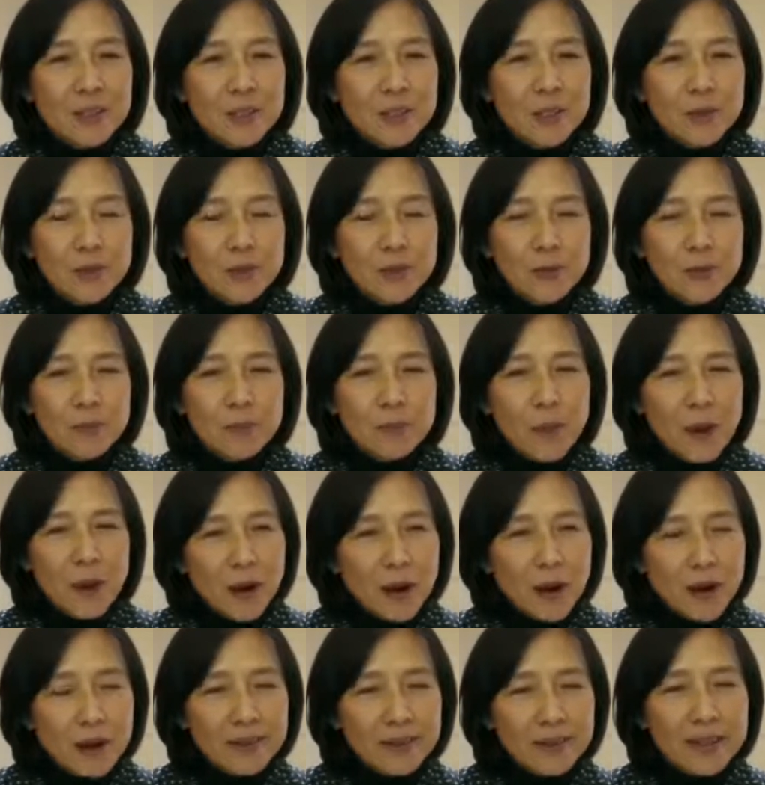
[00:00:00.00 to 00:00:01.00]
to
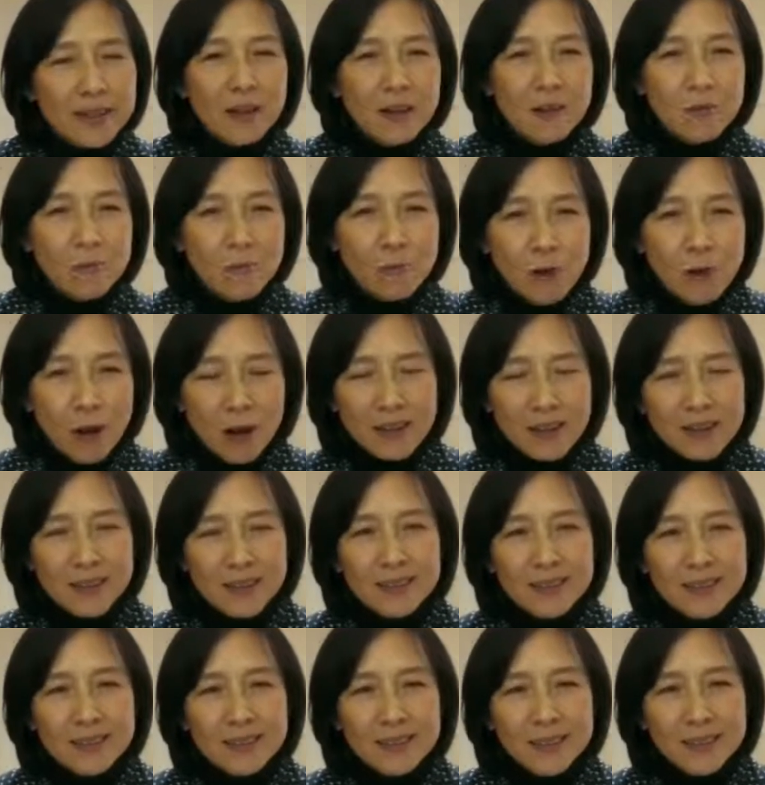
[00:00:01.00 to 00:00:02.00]
park and walk
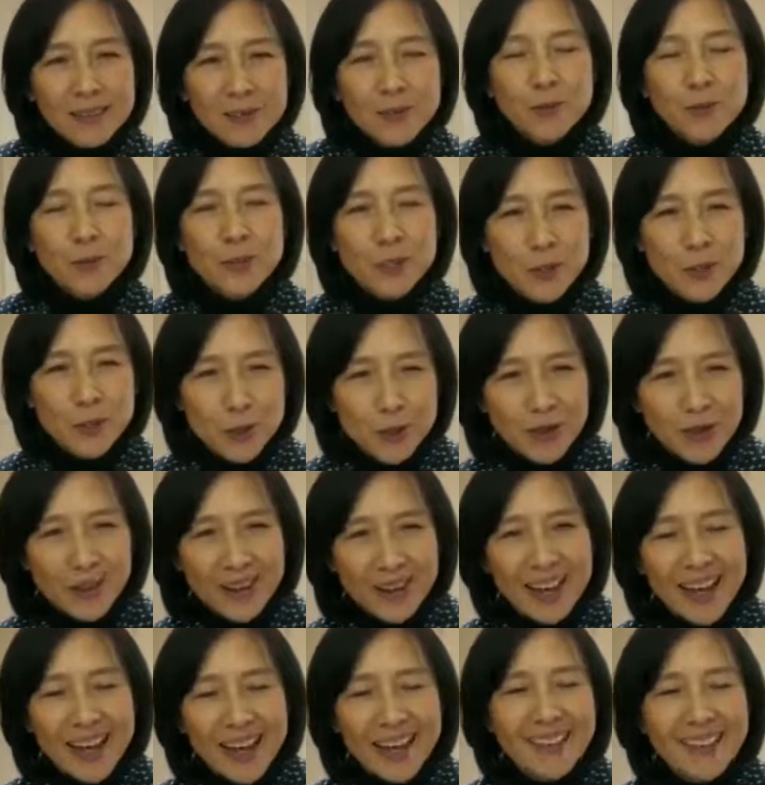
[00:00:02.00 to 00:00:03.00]
to the
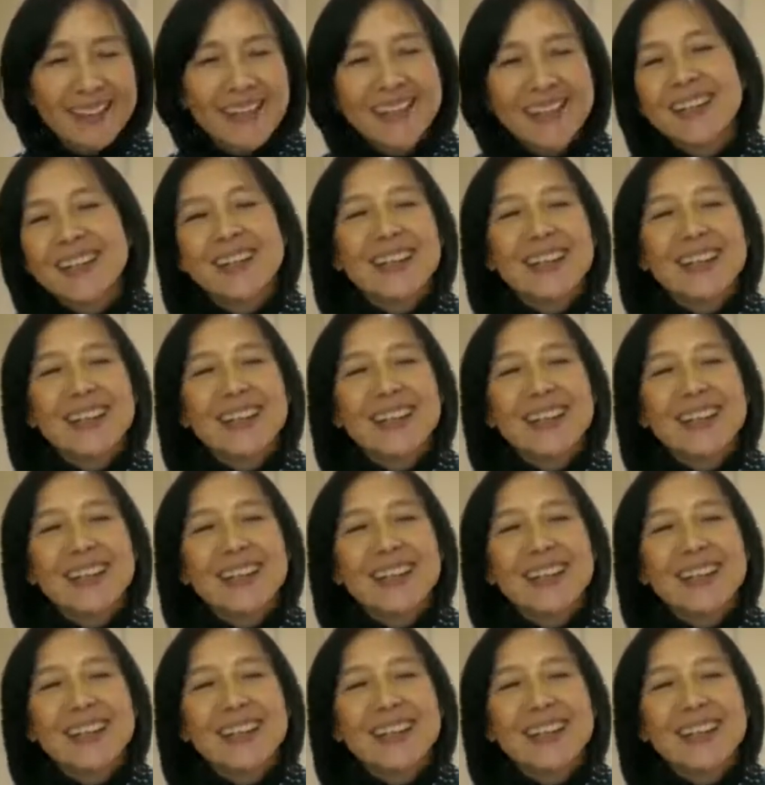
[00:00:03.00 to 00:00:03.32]
trailhead.